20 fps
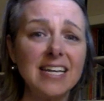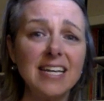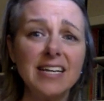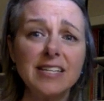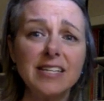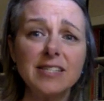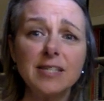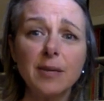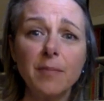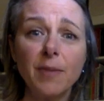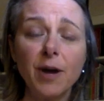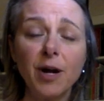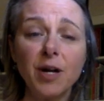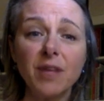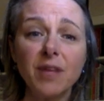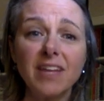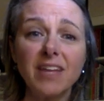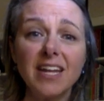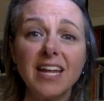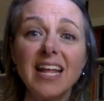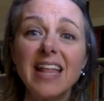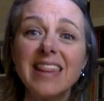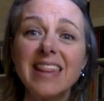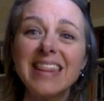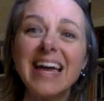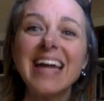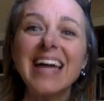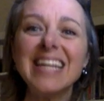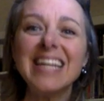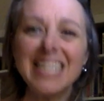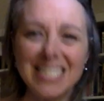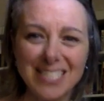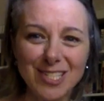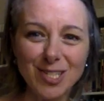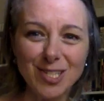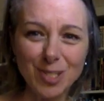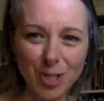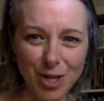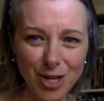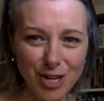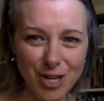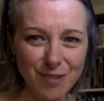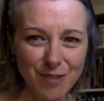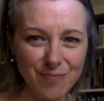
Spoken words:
some part of it that is good.